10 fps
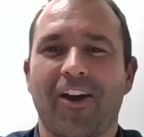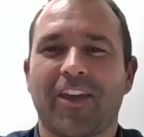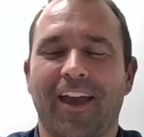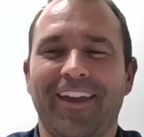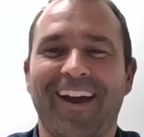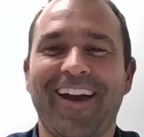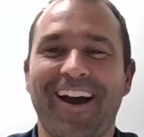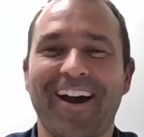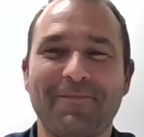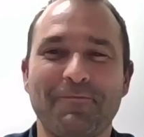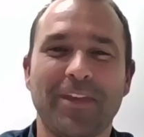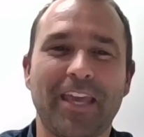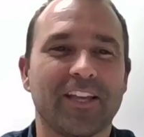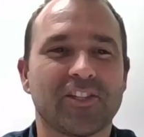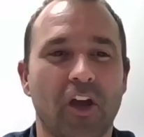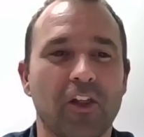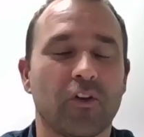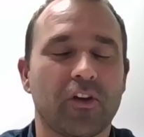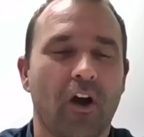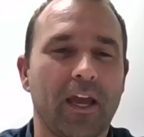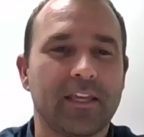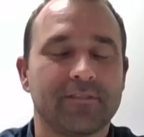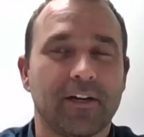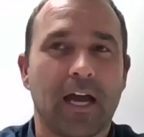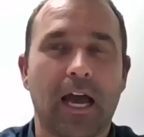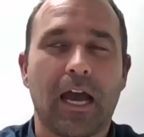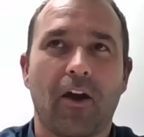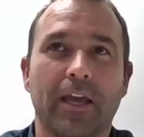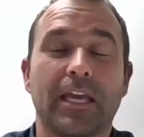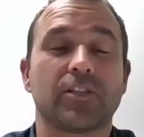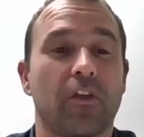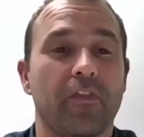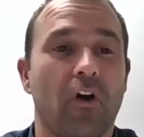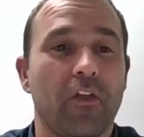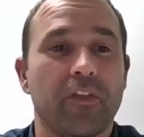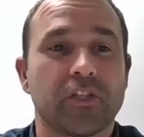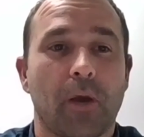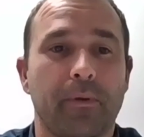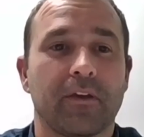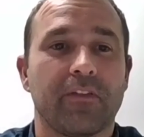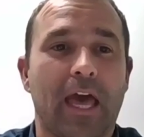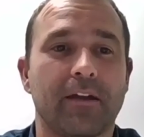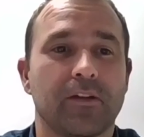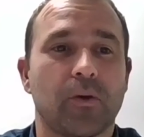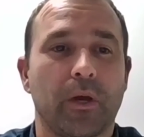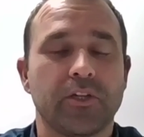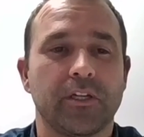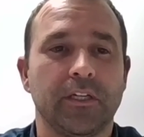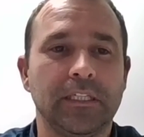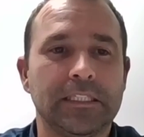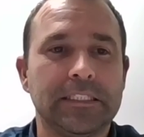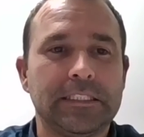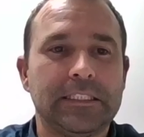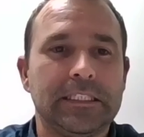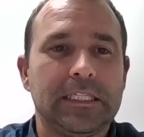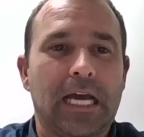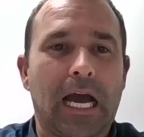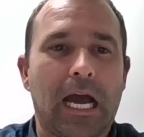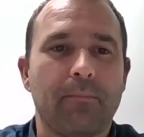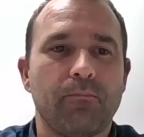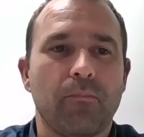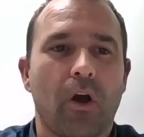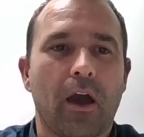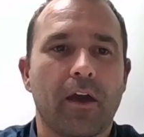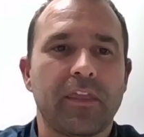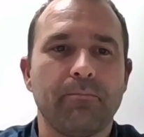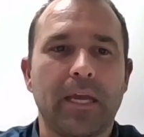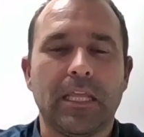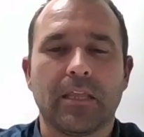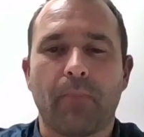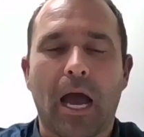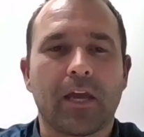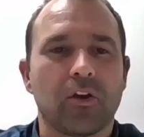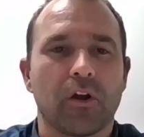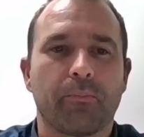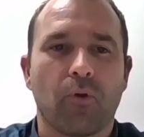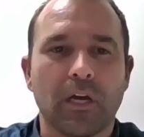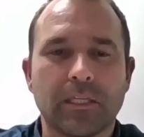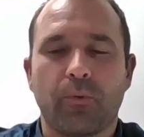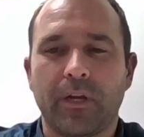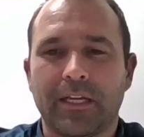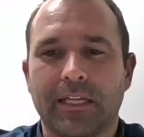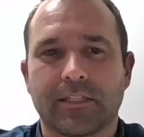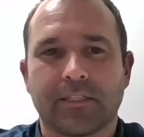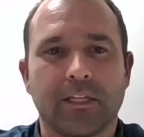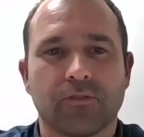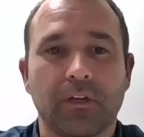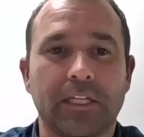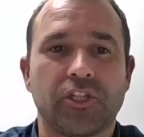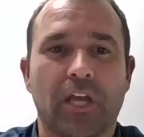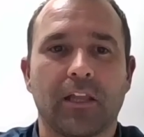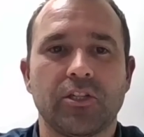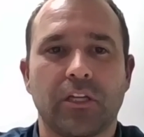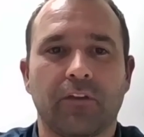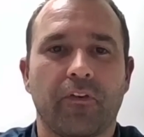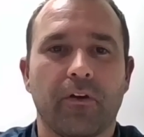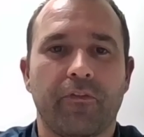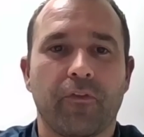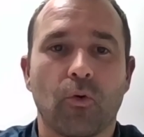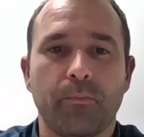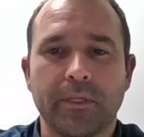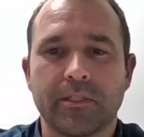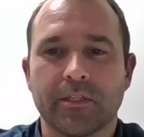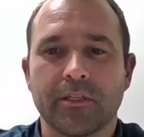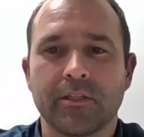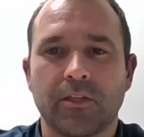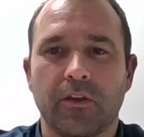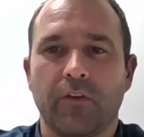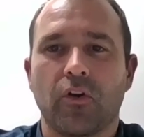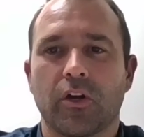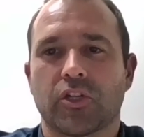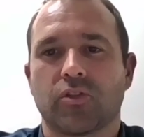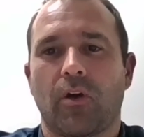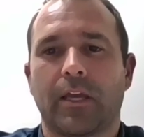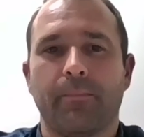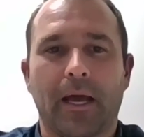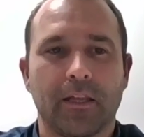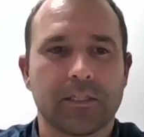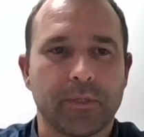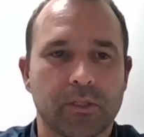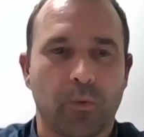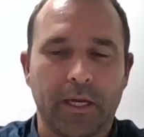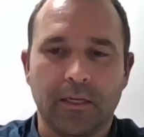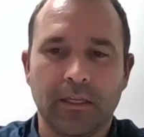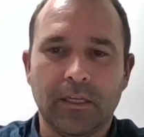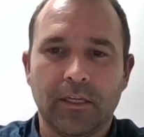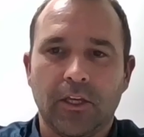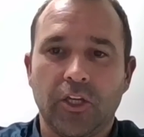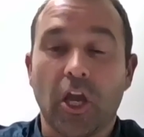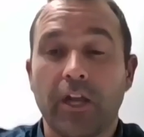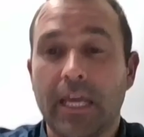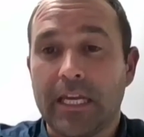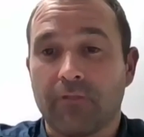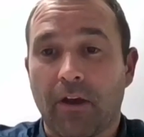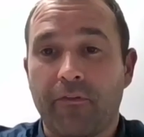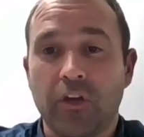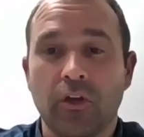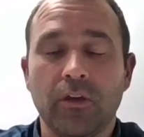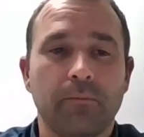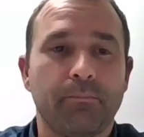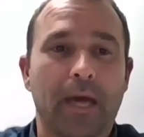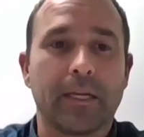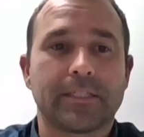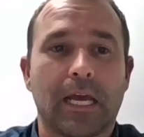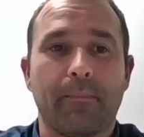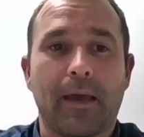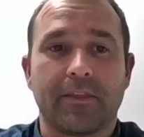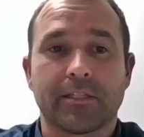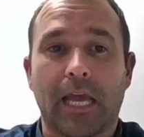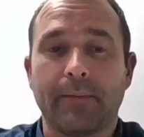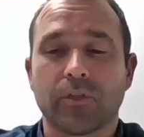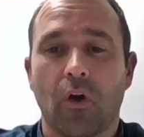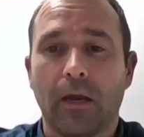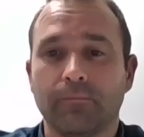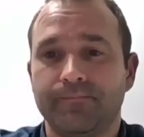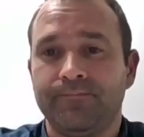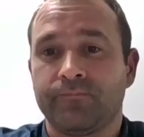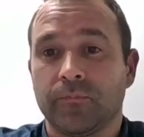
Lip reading: okay. So look, I guess on the topic of that question, I think meeting the market on a price point, it's really challenging for all businesses. You've got to strike a balance between need revenue, but at the same time,